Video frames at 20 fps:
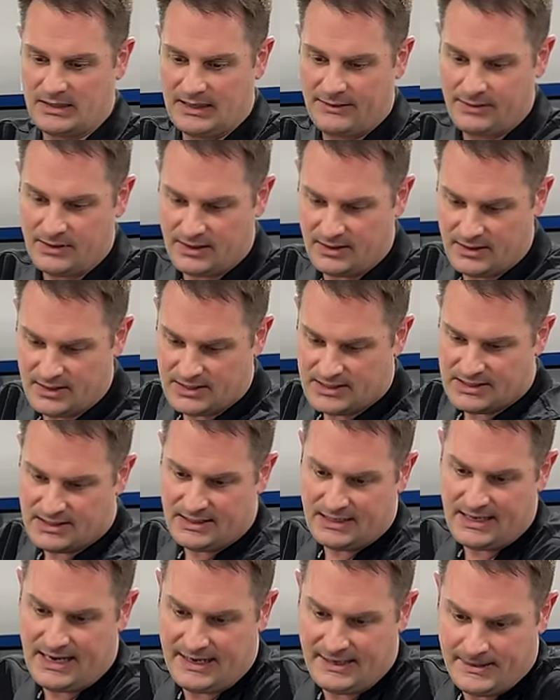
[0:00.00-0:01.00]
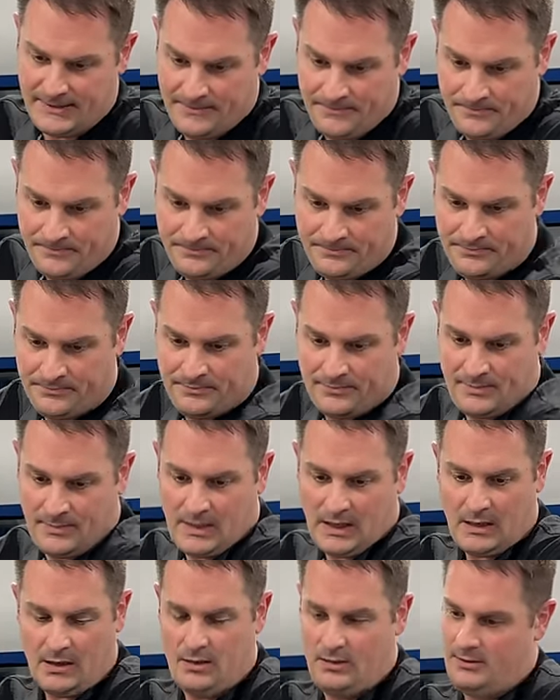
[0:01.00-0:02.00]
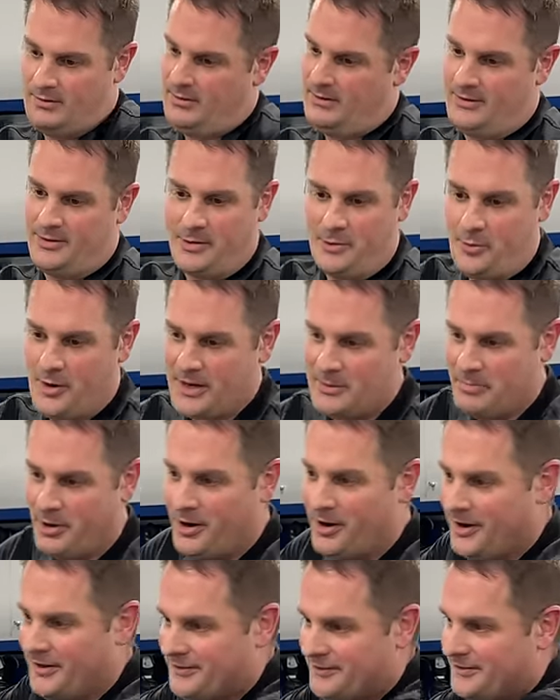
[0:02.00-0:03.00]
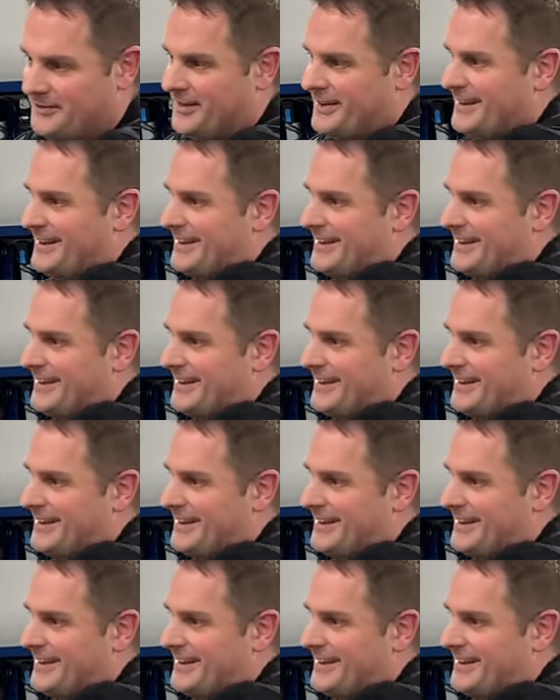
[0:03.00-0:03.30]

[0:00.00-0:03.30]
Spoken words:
leveling this again. The wipe off.